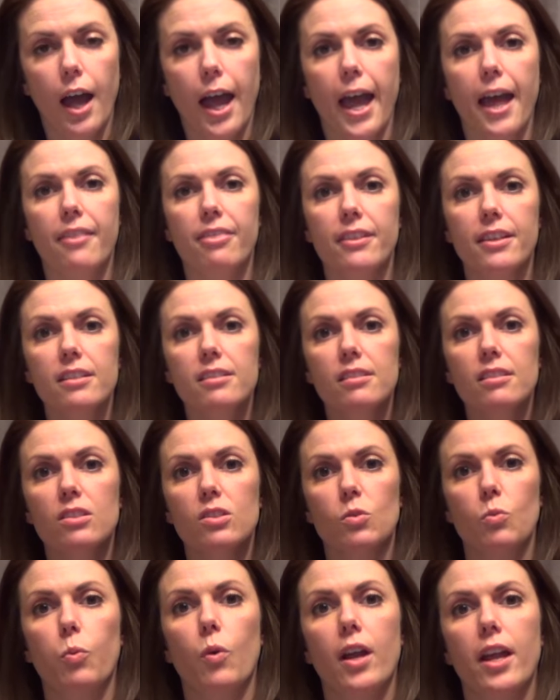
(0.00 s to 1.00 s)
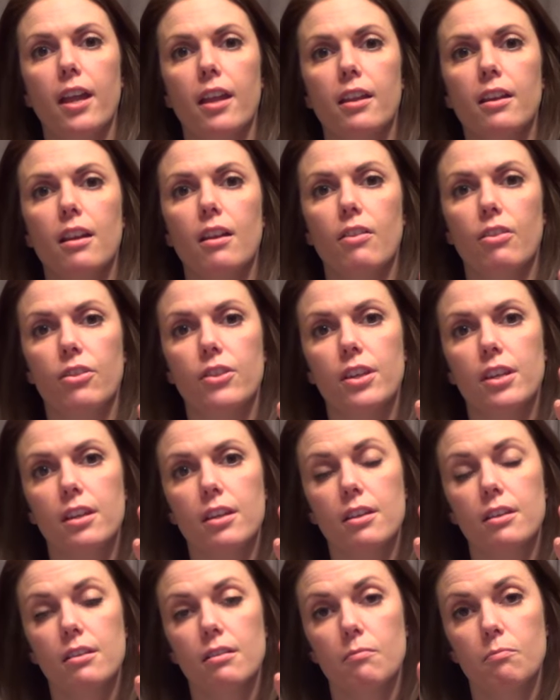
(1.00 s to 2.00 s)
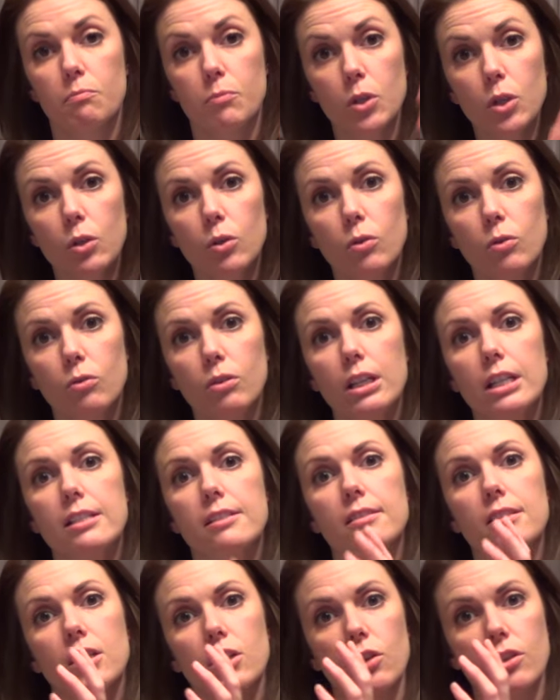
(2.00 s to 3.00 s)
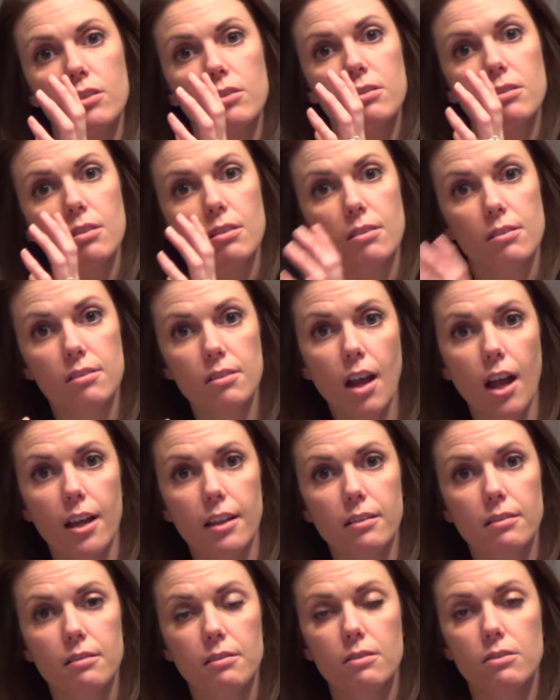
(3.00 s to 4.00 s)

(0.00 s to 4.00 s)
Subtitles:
And this is when the moon is nearest to the sun.